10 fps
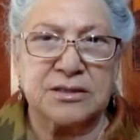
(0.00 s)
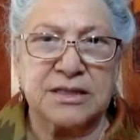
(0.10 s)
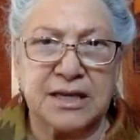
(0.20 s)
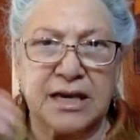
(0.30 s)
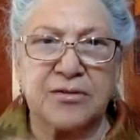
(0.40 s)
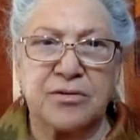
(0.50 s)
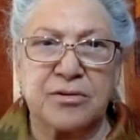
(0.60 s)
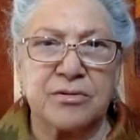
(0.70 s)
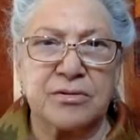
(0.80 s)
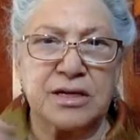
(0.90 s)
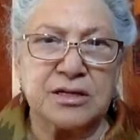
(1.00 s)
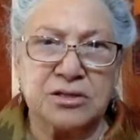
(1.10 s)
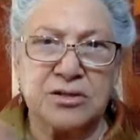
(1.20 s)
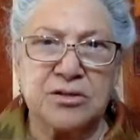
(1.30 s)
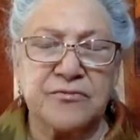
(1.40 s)
together
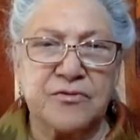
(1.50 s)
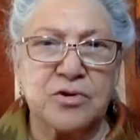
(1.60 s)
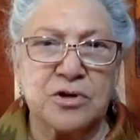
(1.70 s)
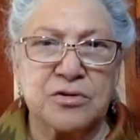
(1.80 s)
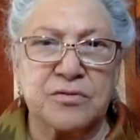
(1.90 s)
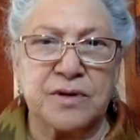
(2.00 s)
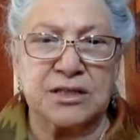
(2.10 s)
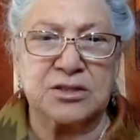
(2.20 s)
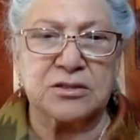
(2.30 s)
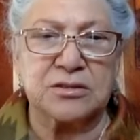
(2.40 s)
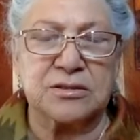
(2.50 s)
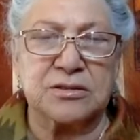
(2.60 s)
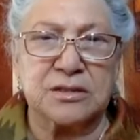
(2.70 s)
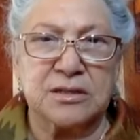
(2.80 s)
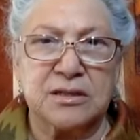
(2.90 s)
into the 4
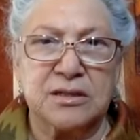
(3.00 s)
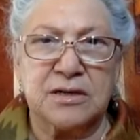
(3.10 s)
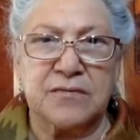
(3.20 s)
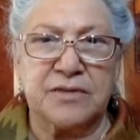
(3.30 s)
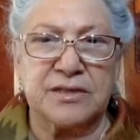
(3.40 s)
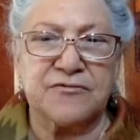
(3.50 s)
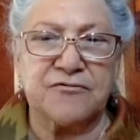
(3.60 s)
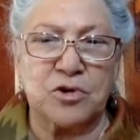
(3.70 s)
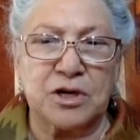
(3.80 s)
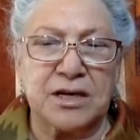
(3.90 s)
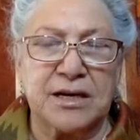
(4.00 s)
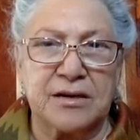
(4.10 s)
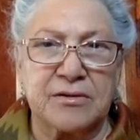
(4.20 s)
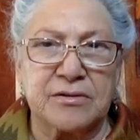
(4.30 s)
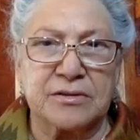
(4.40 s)
directions of this 40
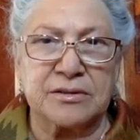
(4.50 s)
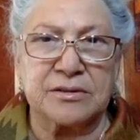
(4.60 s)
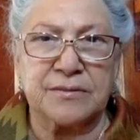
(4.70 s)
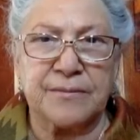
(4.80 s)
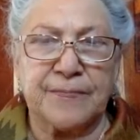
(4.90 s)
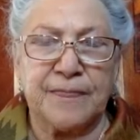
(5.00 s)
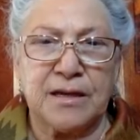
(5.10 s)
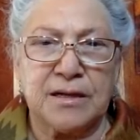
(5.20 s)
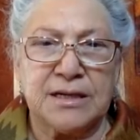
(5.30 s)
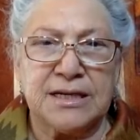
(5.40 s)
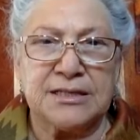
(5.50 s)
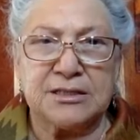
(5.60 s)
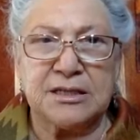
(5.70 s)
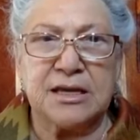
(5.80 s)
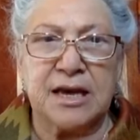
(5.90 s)
acres.
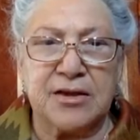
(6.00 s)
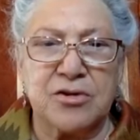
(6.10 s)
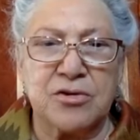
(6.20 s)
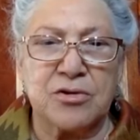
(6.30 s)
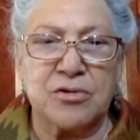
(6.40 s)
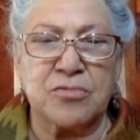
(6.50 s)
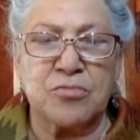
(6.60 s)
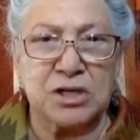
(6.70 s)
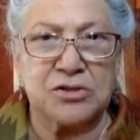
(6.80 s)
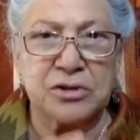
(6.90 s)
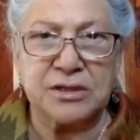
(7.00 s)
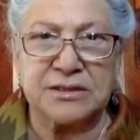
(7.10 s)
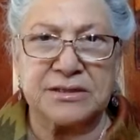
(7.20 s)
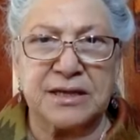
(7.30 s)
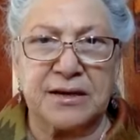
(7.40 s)
And together we took a
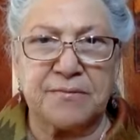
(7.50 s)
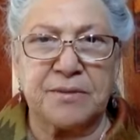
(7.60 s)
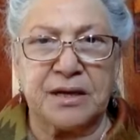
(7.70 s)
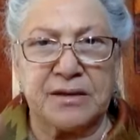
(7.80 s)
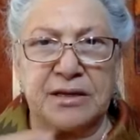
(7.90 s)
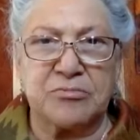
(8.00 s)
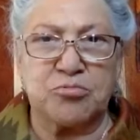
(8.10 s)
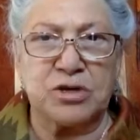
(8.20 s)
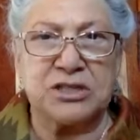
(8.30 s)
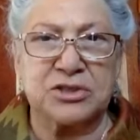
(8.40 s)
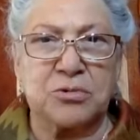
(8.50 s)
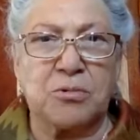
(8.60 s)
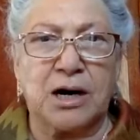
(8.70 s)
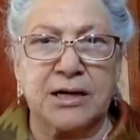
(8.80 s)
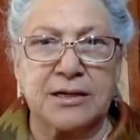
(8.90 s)
step and then we
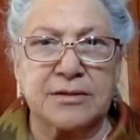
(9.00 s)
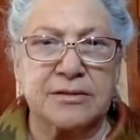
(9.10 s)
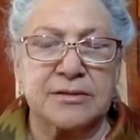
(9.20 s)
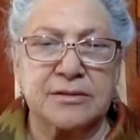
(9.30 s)
squatted.